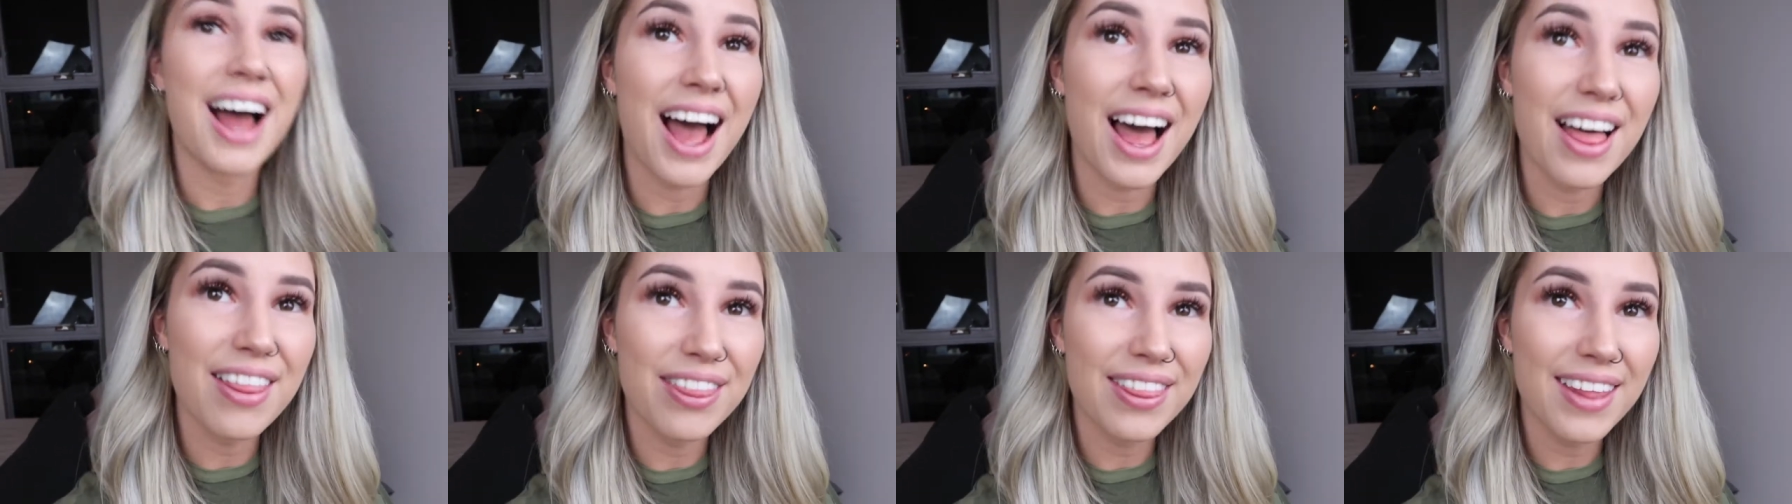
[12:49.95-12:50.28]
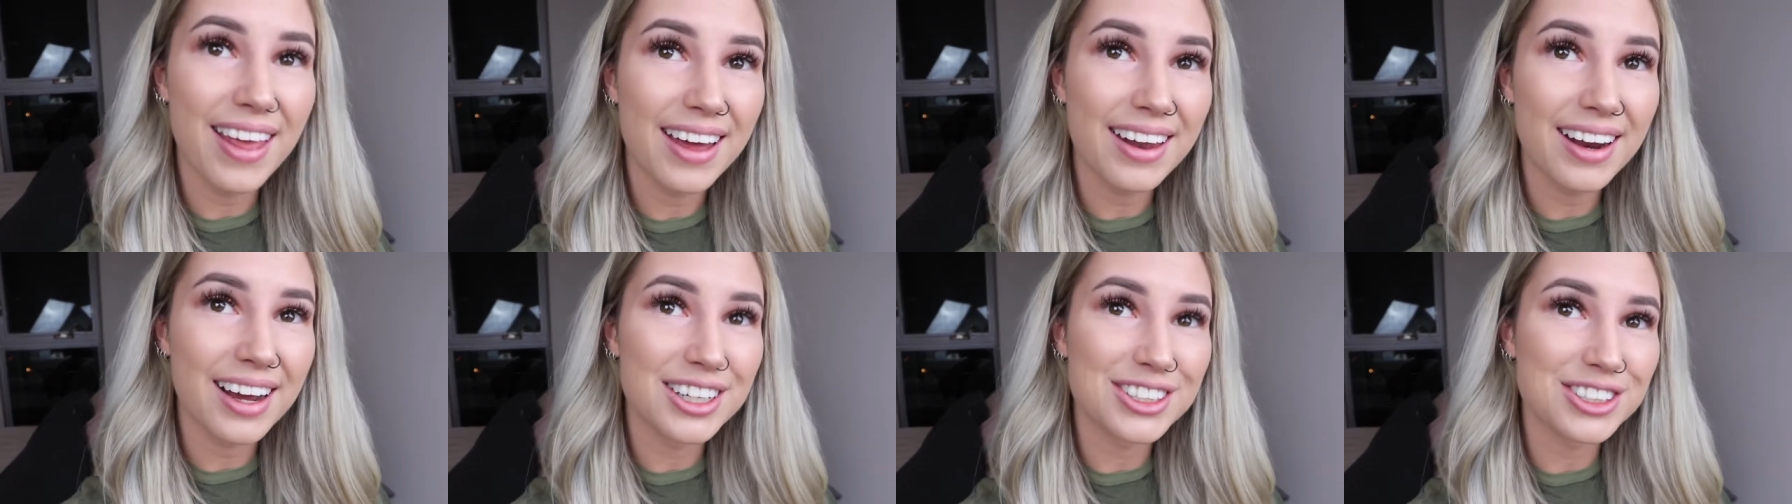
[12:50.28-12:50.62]
And
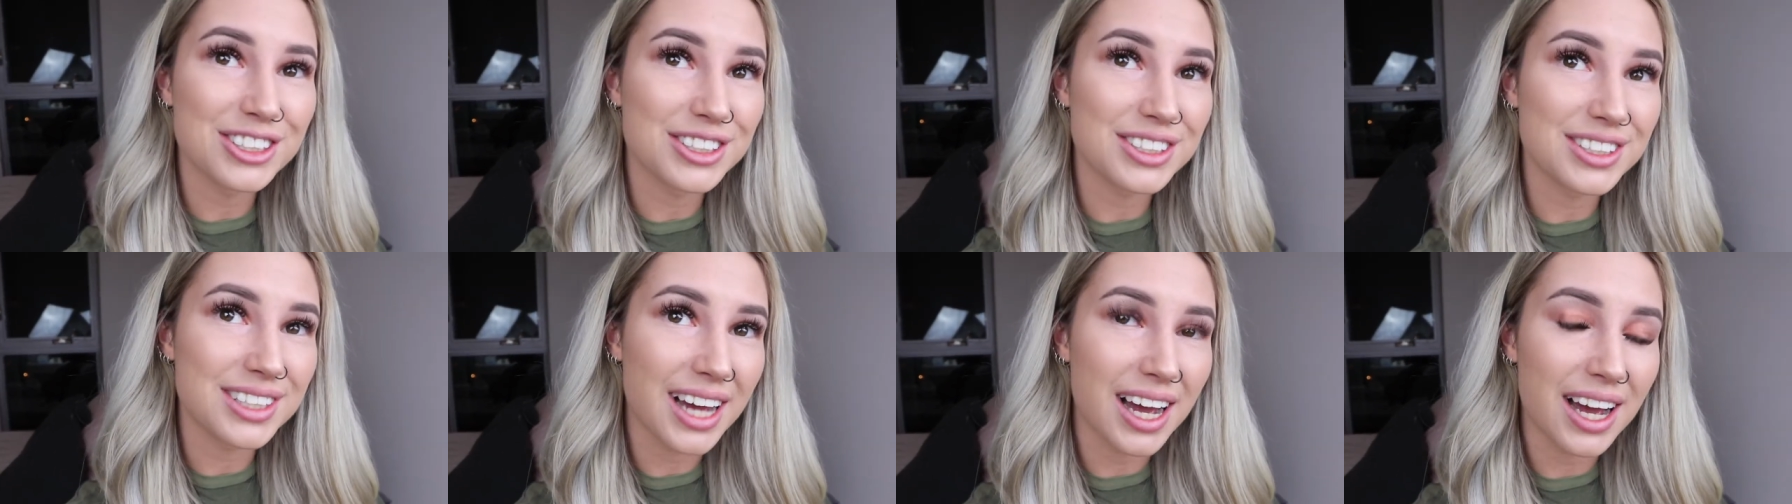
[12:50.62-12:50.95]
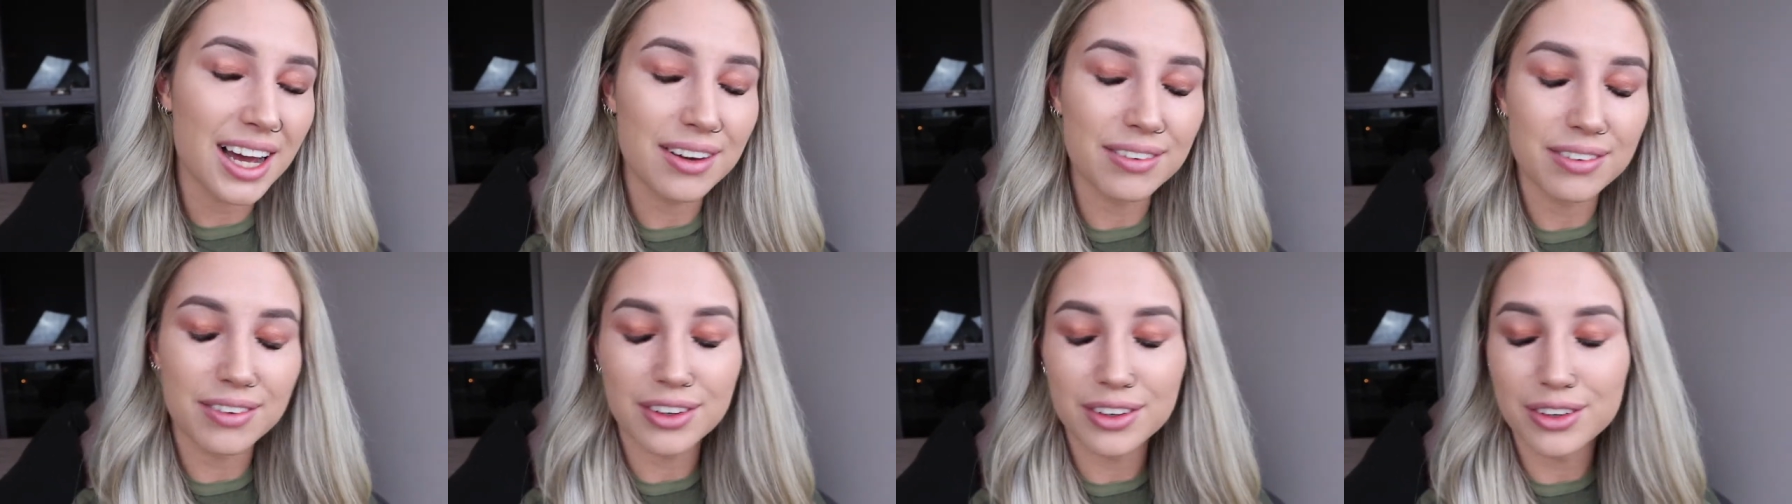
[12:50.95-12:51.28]
then I just
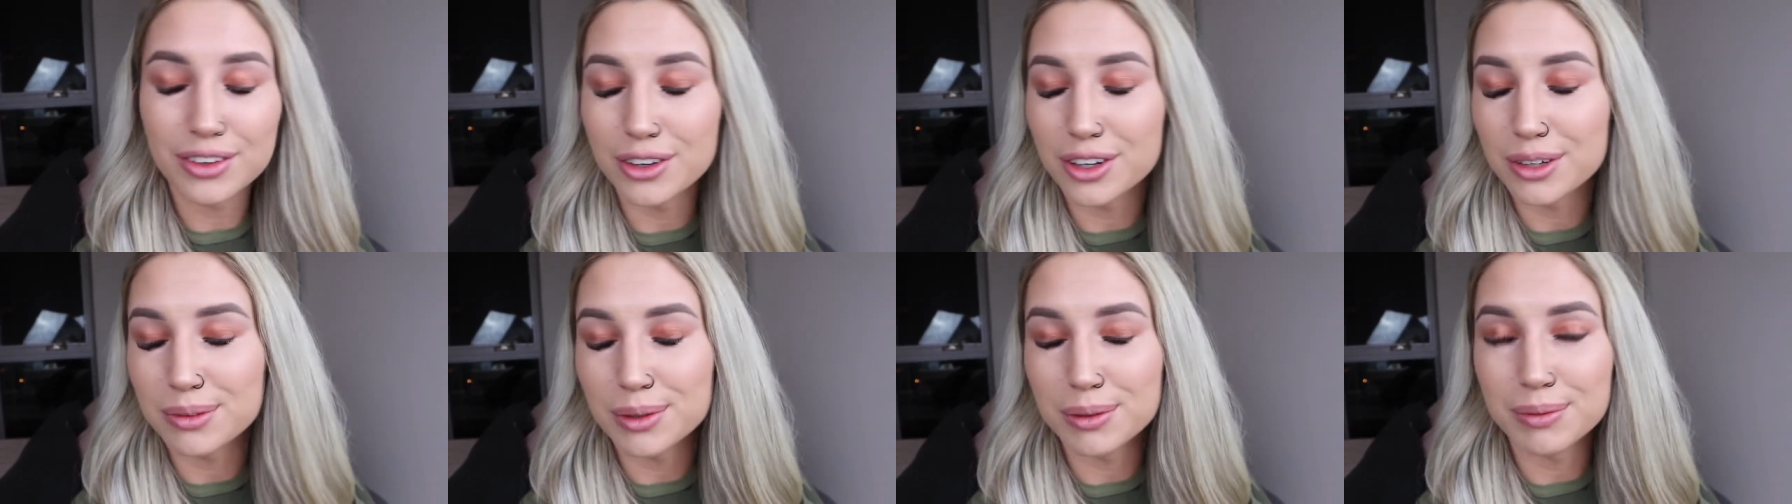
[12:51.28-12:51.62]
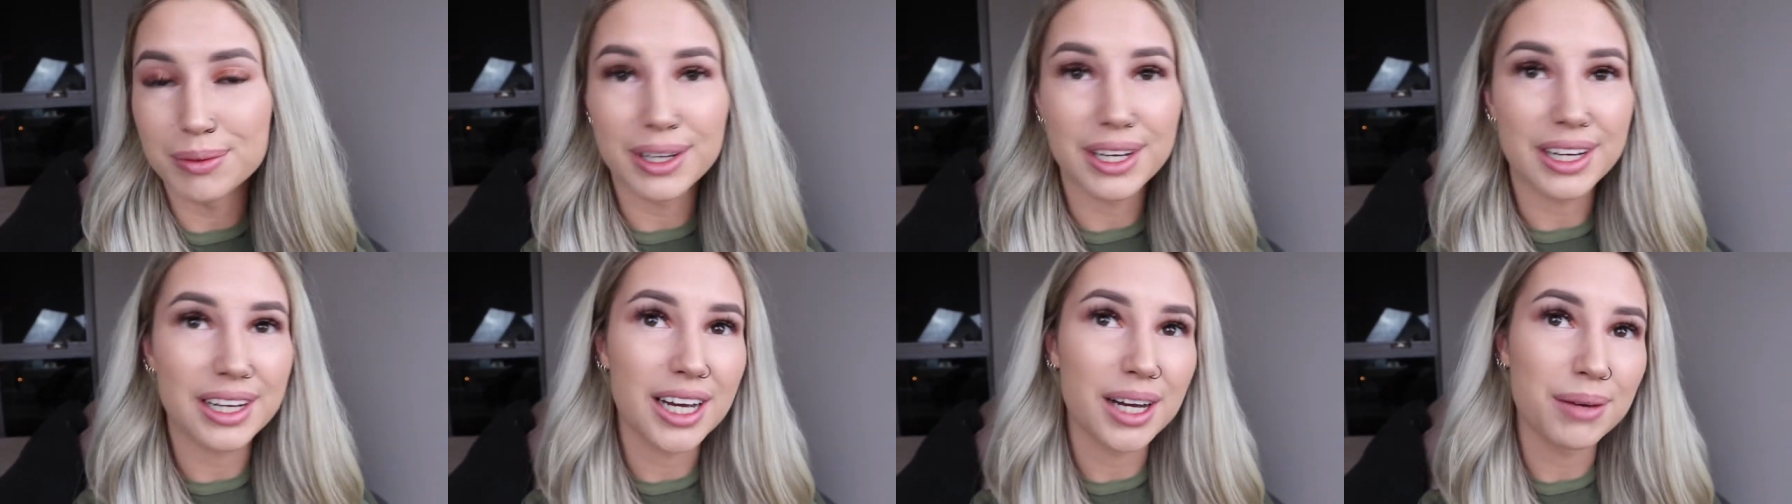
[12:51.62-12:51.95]
have normal
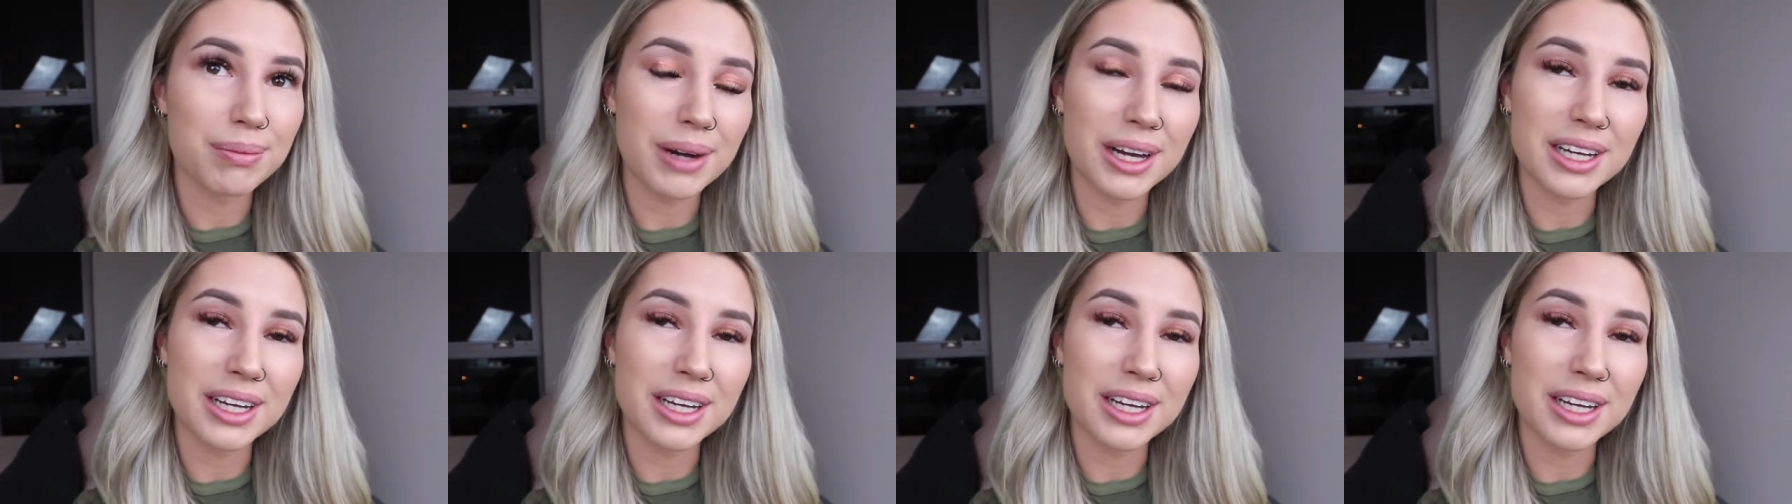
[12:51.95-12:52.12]
makeup.